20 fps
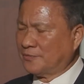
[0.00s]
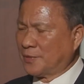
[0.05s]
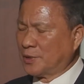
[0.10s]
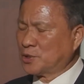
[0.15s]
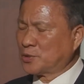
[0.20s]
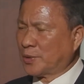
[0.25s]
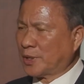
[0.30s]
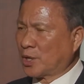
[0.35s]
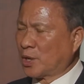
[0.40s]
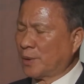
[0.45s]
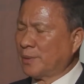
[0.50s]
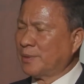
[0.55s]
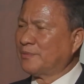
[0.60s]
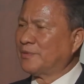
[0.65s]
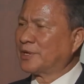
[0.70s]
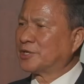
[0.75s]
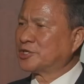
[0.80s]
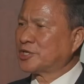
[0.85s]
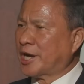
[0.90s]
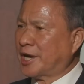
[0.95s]
free trade agreement
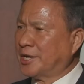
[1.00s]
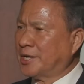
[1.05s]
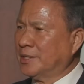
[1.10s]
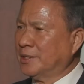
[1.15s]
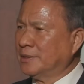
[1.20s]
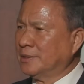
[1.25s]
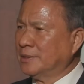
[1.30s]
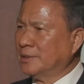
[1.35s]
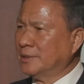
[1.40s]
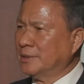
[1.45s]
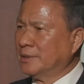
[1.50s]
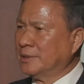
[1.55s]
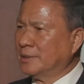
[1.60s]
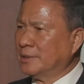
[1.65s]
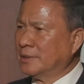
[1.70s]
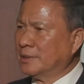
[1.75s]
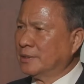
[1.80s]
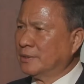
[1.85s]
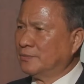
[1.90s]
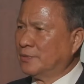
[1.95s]
with China,
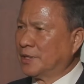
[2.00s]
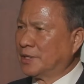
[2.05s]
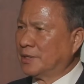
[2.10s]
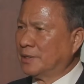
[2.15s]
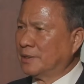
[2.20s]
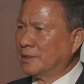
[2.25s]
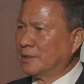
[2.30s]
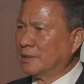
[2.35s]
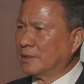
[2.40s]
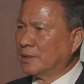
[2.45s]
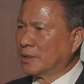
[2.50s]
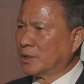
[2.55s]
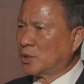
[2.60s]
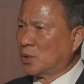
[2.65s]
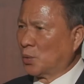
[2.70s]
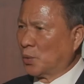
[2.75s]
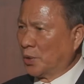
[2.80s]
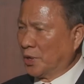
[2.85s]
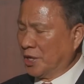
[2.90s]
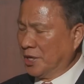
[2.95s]
with
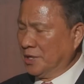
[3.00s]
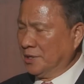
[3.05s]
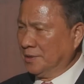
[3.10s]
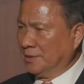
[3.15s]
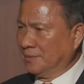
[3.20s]
Korea,